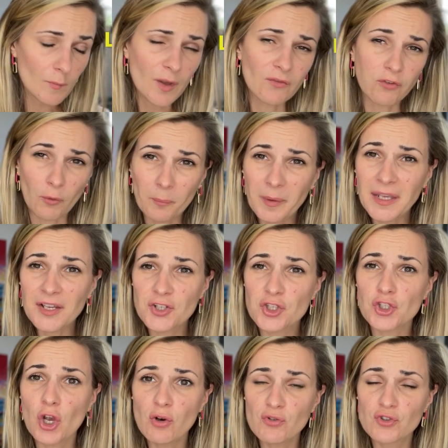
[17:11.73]
From being
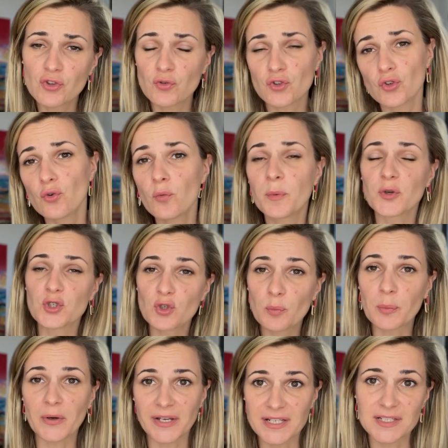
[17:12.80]
so uber
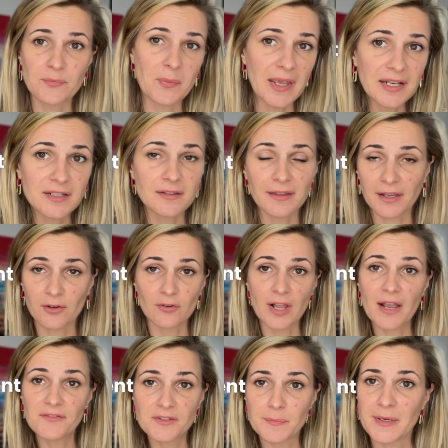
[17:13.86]
duper independent, like your
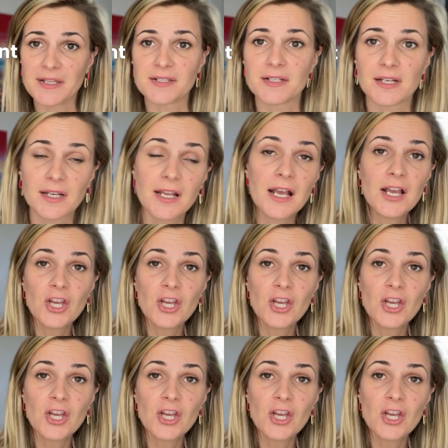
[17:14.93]
life depends on it,